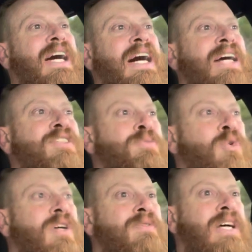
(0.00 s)
Uh, it's
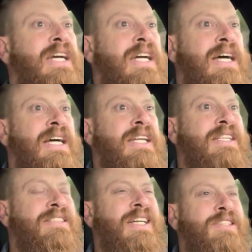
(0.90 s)
more of a, uh, an
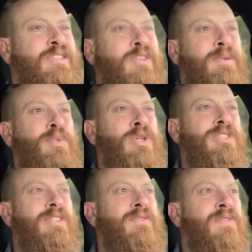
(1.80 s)
extension or a
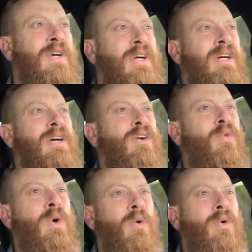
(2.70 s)
push of
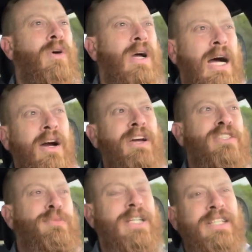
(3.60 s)
what our
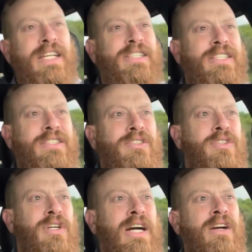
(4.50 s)
expectations
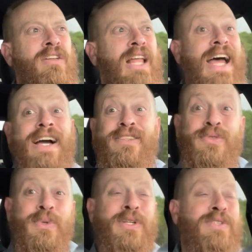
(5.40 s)
or our
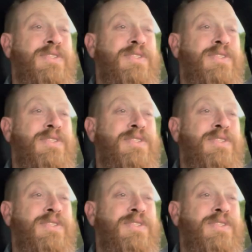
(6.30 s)
lacks were.